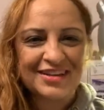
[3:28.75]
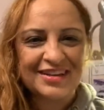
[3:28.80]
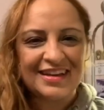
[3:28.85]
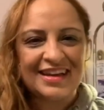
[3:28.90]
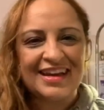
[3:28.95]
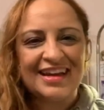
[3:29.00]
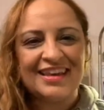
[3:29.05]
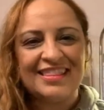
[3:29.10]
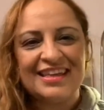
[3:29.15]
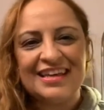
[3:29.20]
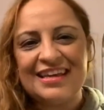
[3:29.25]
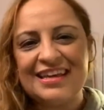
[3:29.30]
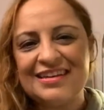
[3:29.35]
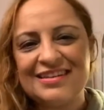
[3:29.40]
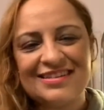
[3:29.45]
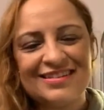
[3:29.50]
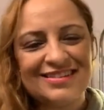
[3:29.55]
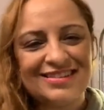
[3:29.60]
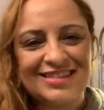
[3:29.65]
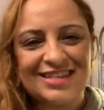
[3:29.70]
Yeah, the
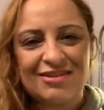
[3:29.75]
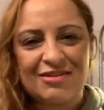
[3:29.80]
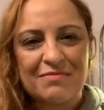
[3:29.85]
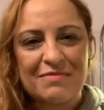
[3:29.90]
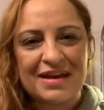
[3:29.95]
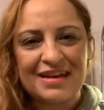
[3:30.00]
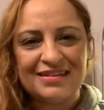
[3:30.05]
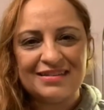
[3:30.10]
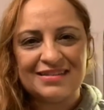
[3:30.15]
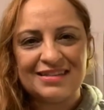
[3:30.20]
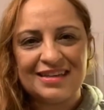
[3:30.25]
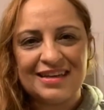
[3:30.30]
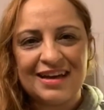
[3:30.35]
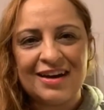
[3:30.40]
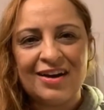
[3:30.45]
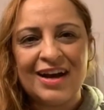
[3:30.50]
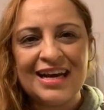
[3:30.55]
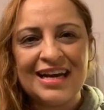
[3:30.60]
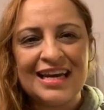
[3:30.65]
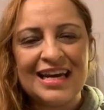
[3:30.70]
Higdons, they're amazing, and
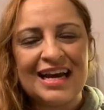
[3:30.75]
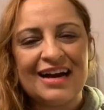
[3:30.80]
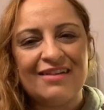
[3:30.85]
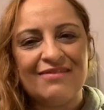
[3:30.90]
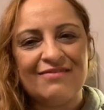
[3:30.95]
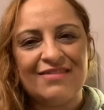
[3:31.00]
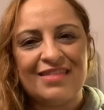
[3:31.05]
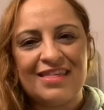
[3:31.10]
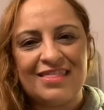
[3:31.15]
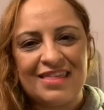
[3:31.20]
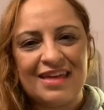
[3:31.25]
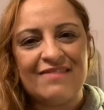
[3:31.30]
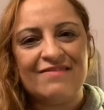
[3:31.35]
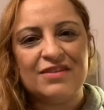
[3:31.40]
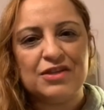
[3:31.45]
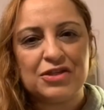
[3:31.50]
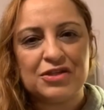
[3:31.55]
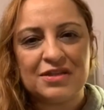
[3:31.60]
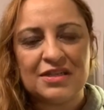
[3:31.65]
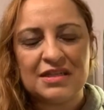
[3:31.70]
I love their
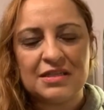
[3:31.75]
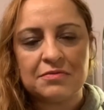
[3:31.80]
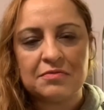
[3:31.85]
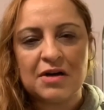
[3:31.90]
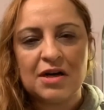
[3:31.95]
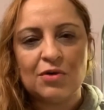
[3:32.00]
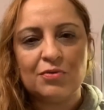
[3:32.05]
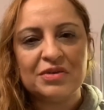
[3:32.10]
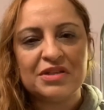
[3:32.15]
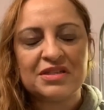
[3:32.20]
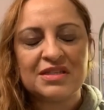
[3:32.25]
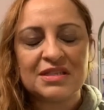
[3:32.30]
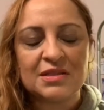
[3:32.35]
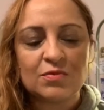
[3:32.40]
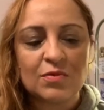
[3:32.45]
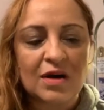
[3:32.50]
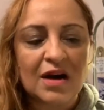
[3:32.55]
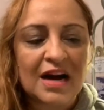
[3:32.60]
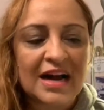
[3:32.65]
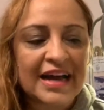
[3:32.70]
vision as well, which is
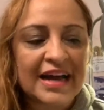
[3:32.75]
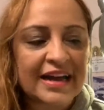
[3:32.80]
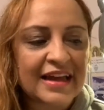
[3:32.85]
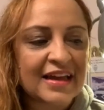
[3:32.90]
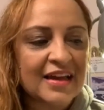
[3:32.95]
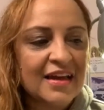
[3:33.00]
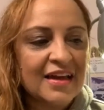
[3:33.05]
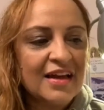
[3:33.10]
why